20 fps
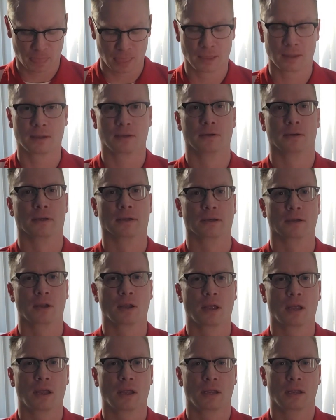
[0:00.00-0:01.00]
Yeah, and
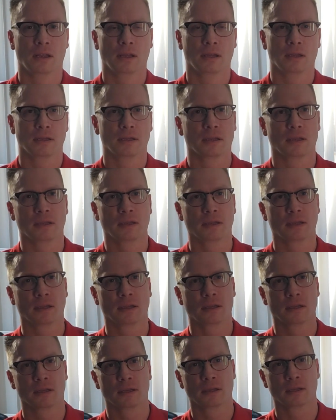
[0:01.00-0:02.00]
plants too.
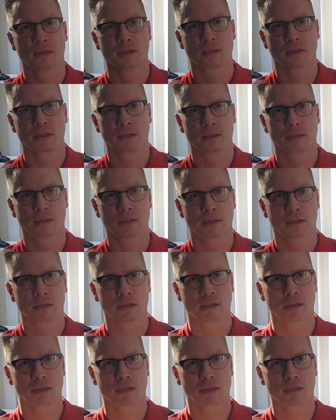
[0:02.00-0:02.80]
Mars plants as well.